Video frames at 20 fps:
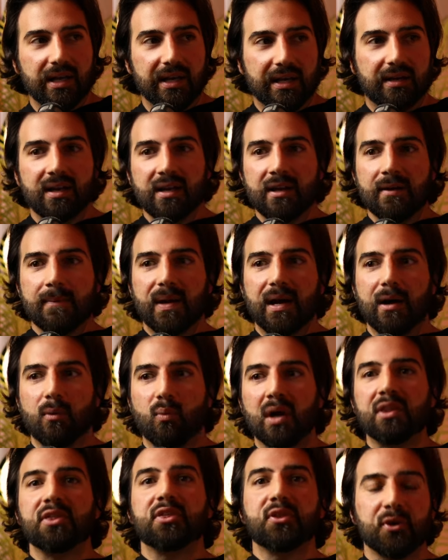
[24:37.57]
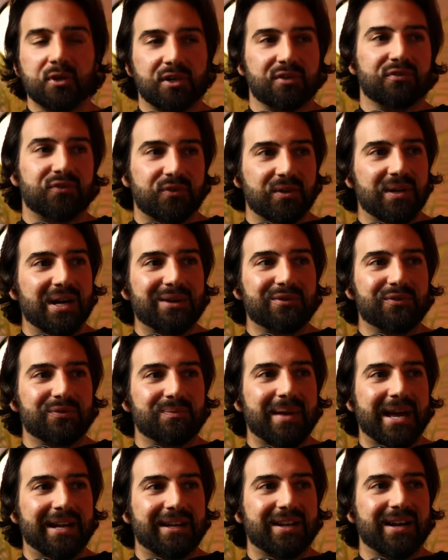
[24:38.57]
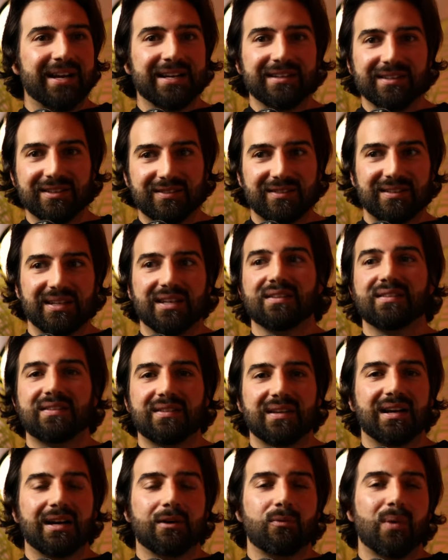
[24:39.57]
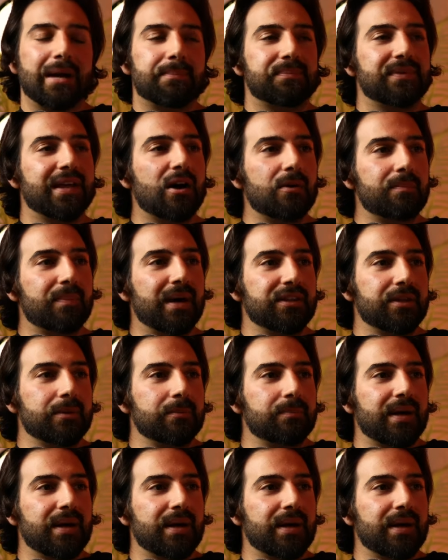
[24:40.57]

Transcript: Like uh, one third of, of mankind is is uh, wiped out by the